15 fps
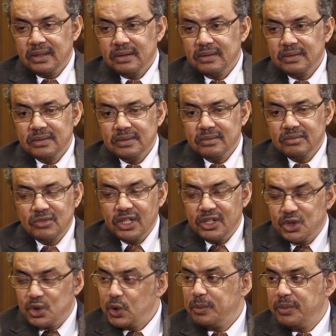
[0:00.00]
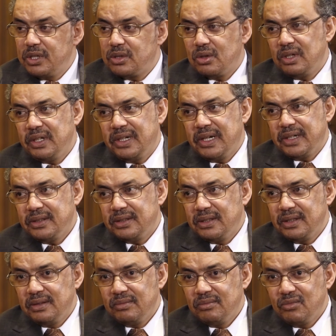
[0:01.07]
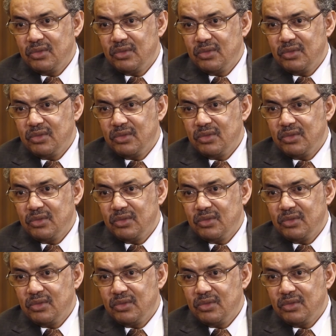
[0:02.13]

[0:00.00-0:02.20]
Um, there should be solidarity.